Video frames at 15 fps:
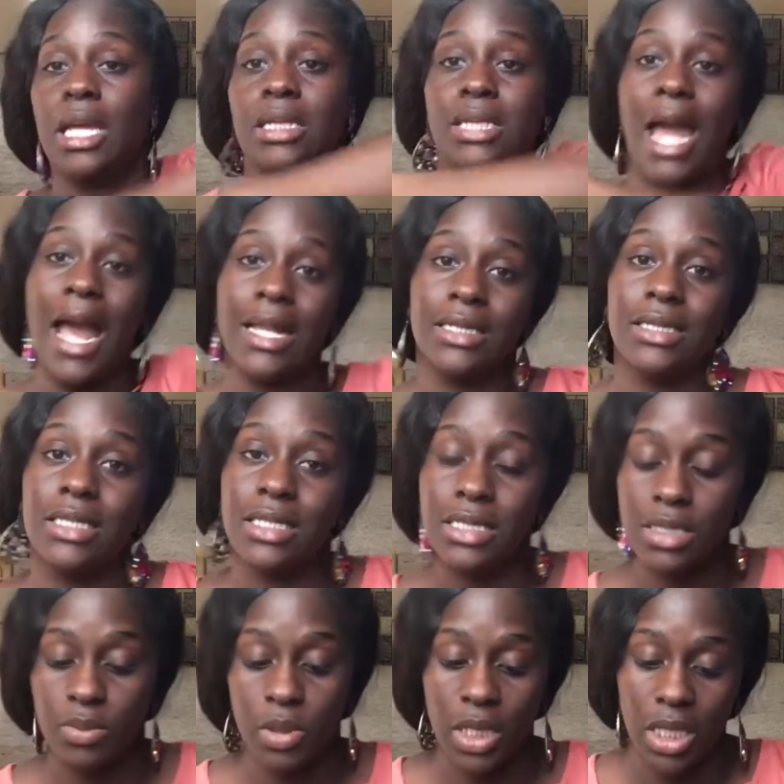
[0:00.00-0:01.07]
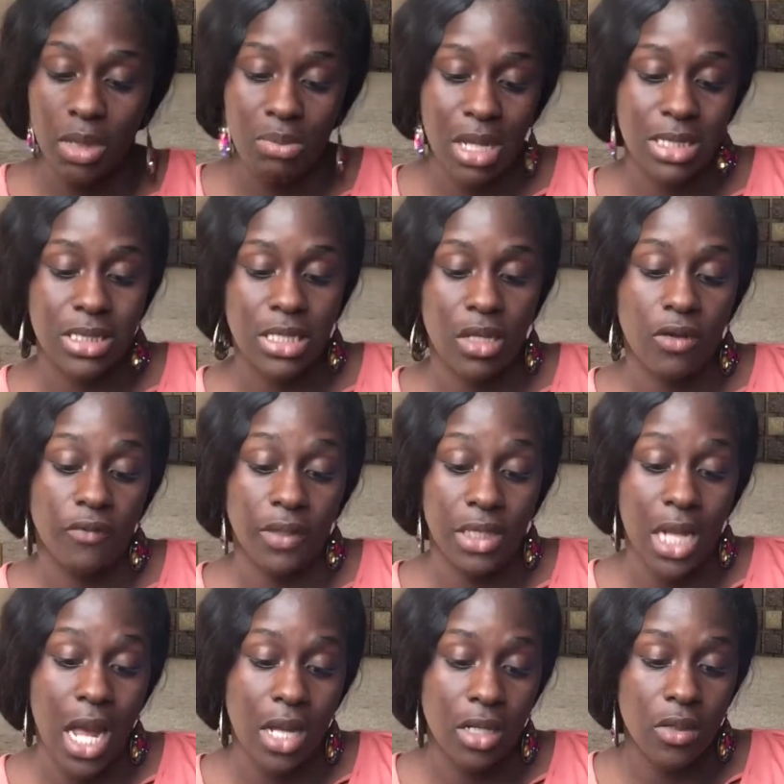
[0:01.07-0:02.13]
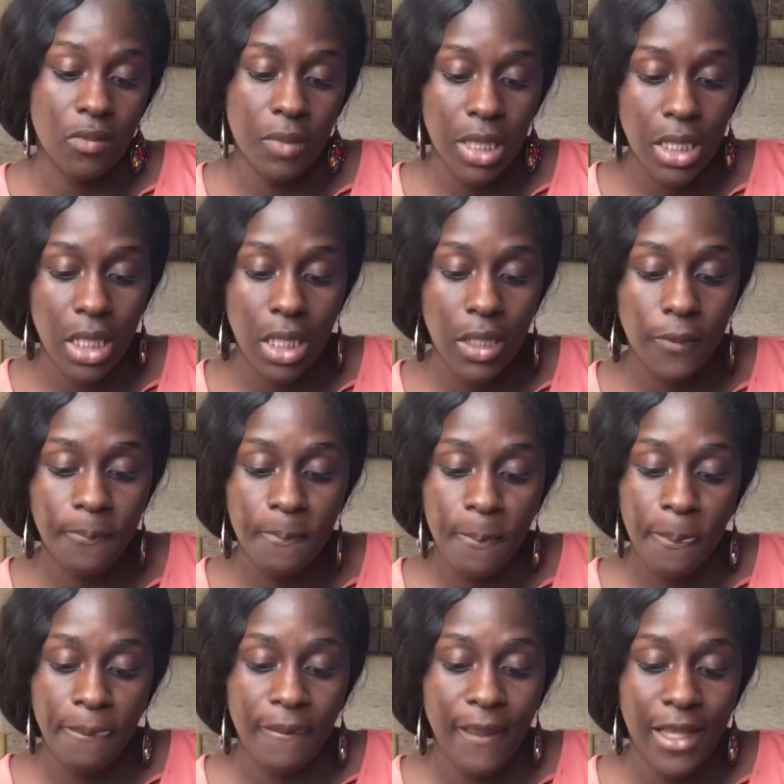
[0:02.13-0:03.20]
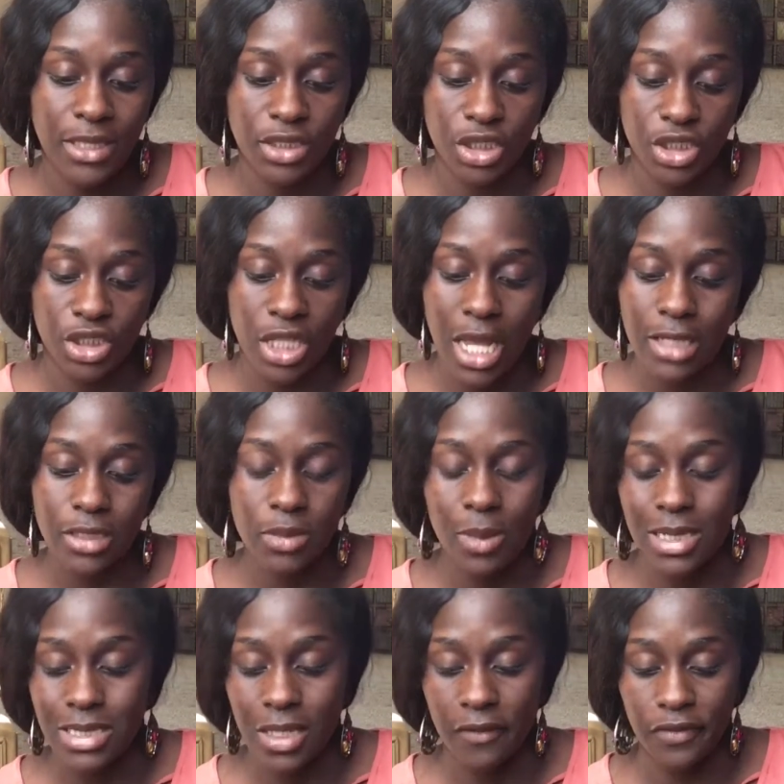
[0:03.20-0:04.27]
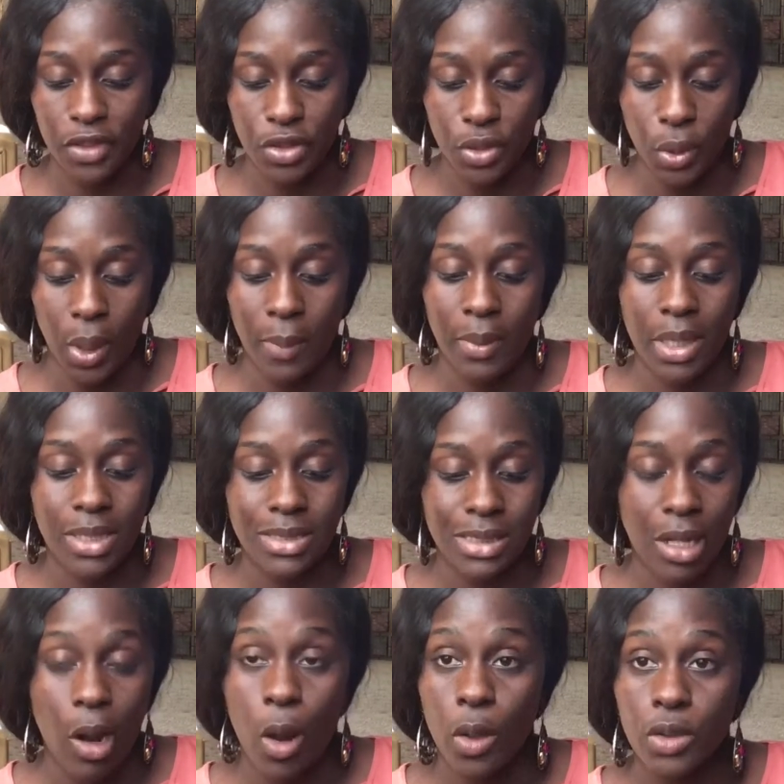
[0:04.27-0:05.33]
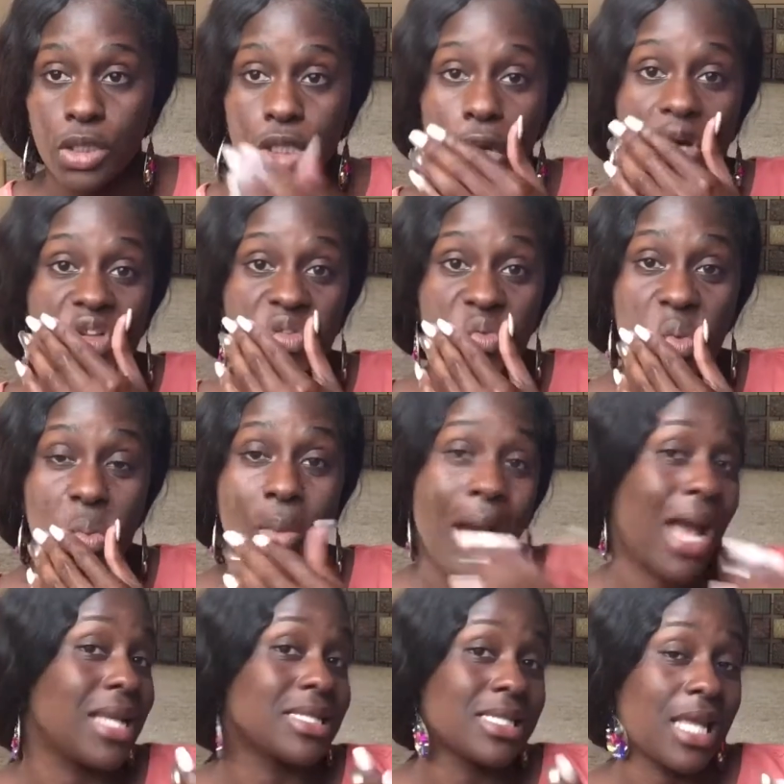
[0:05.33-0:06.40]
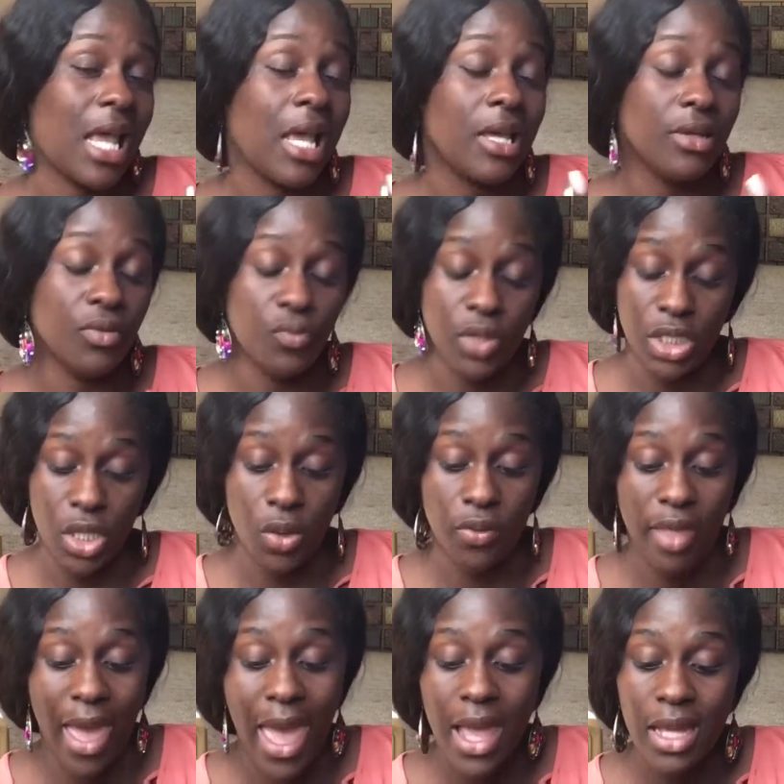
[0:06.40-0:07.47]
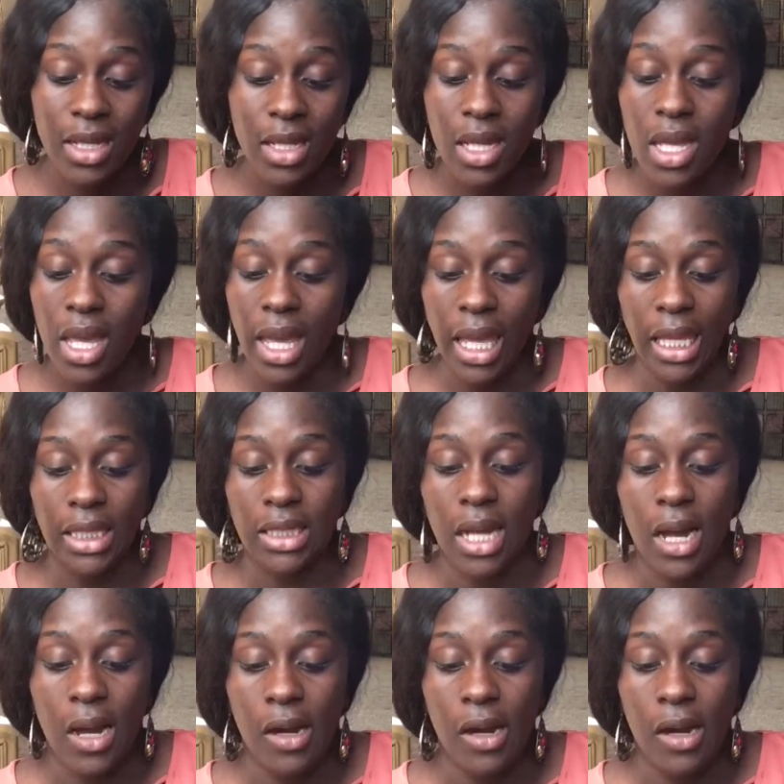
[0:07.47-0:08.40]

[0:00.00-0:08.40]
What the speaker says: and not disciplining myself and not committing, and just challenge myself to do it, because it all starts with mindset. We know that. And